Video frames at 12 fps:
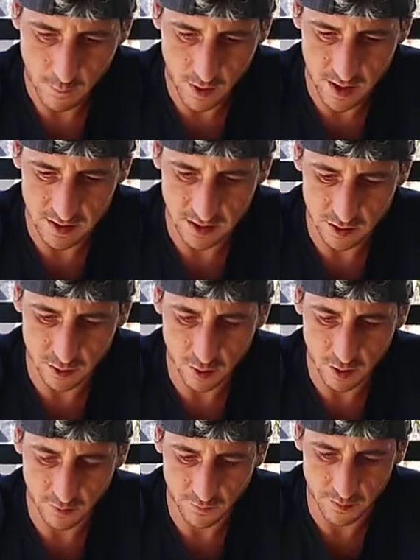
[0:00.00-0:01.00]
Why is it
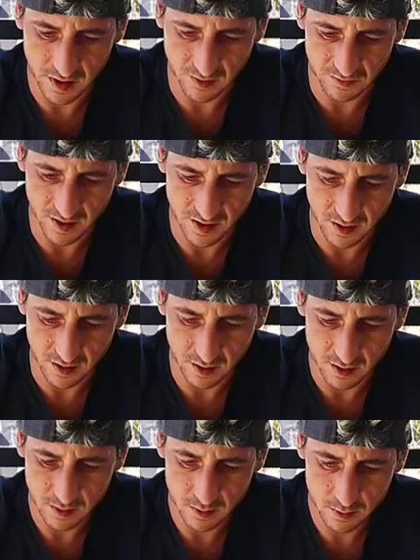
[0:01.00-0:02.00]
so hard for me to find it?
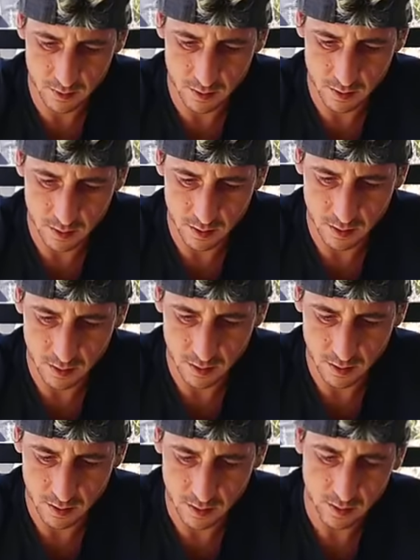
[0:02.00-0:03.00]

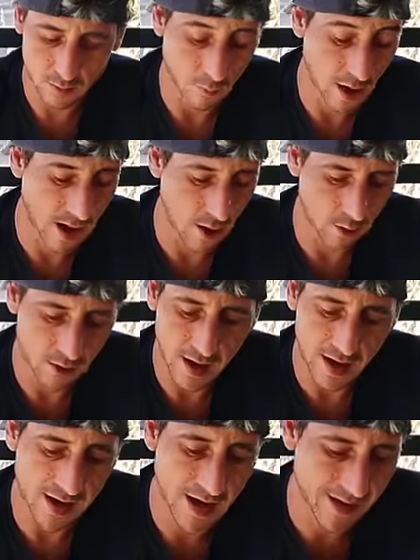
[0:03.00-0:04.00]
Wow,
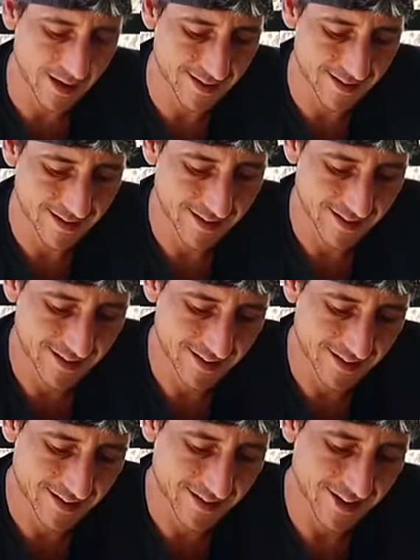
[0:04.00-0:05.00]
I got it.
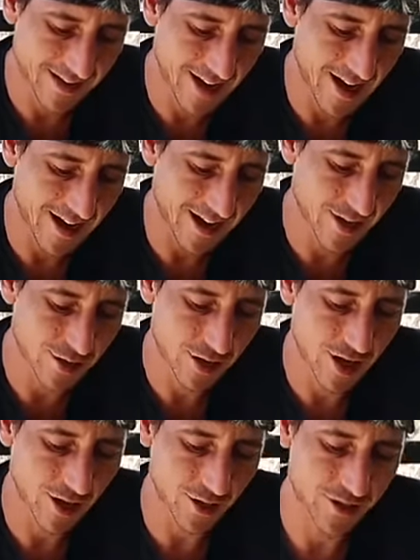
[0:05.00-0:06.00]
I got it.
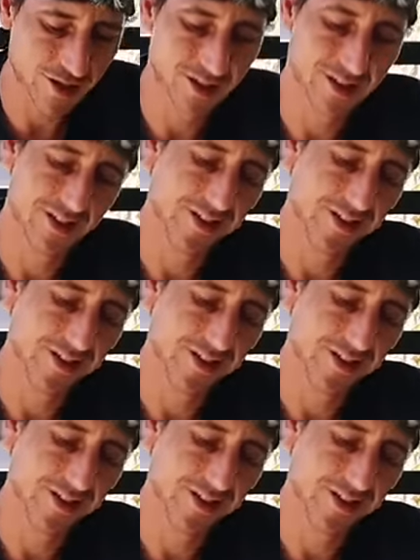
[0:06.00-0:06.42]
$100.